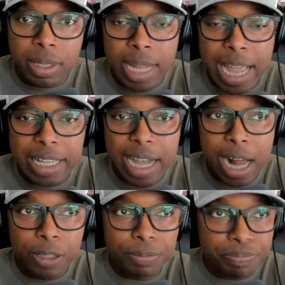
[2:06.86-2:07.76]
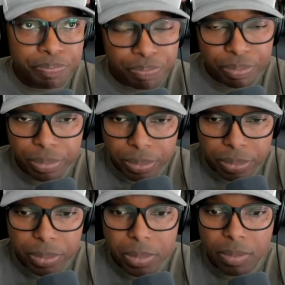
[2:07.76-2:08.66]
Hayden Connor,
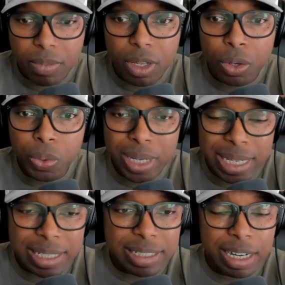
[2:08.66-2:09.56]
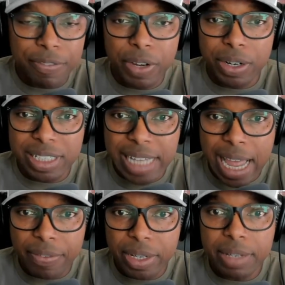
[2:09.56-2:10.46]
who is a very
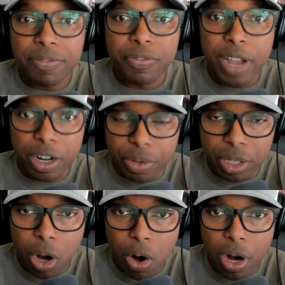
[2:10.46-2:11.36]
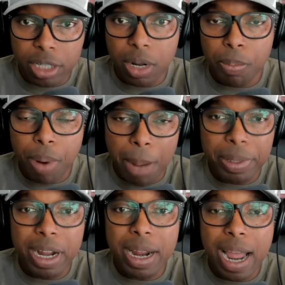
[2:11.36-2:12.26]
savvy veteran guard,
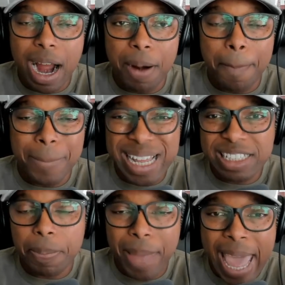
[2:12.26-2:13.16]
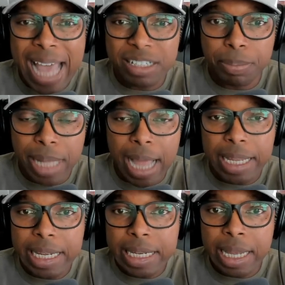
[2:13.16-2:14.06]
probably our best
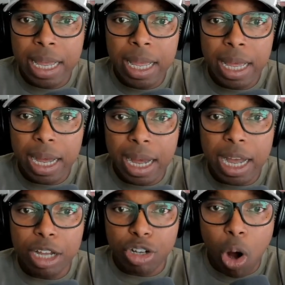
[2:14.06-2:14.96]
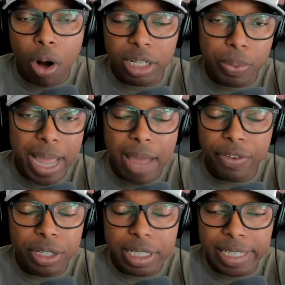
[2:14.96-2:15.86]
pass-blocking guard that we
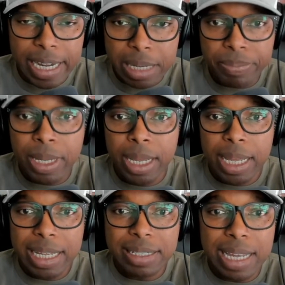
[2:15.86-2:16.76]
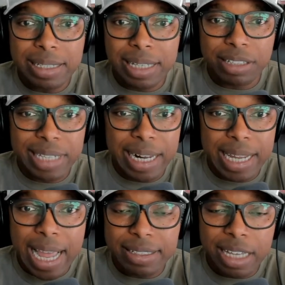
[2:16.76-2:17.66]
have here in the team. He's an
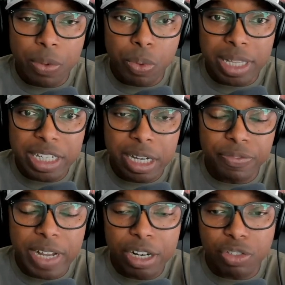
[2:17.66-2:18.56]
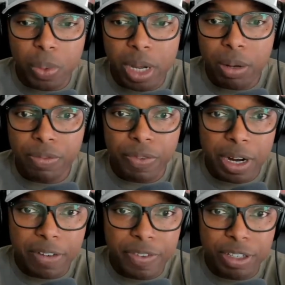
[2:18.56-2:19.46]
outstanding asset with good feet as well.
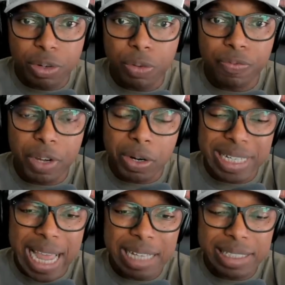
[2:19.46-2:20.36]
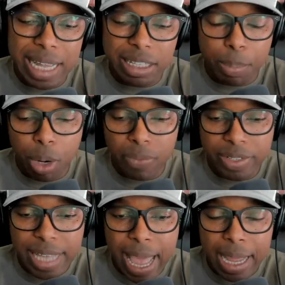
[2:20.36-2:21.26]
Very physical and very nasty at the point of
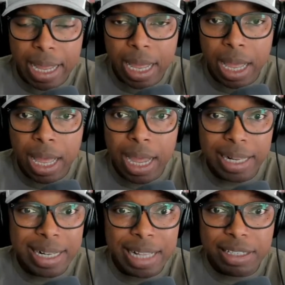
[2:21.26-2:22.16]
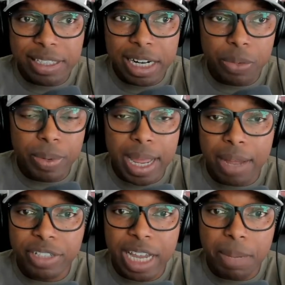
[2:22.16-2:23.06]
attack. And then at the center, we
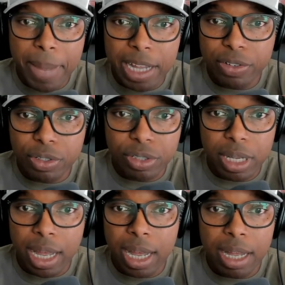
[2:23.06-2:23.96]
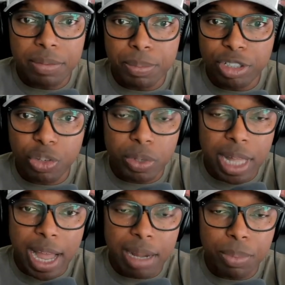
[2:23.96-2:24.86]
have Jake Majors, Mr.
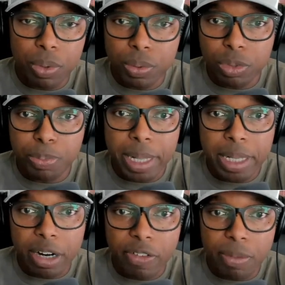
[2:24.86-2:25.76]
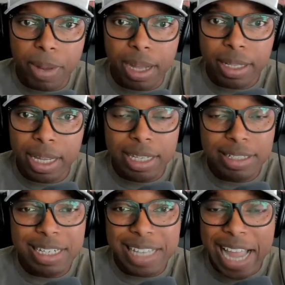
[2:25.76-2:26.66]
Reliable, who's been here for about,
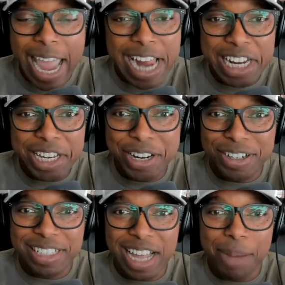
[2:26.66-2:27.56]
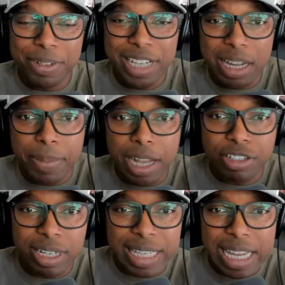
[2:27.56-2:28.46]
seems like 80 years now. But Jake
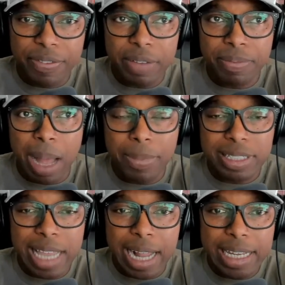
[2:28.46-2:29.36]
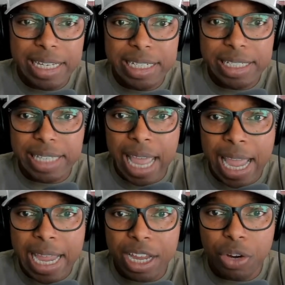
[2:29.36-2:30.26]
Majors, I think if not mistaken, he is
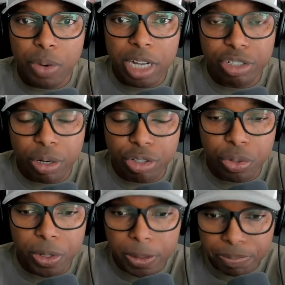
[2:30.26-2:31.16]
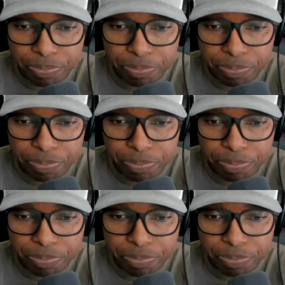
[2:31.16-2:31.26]
a redshirt junior.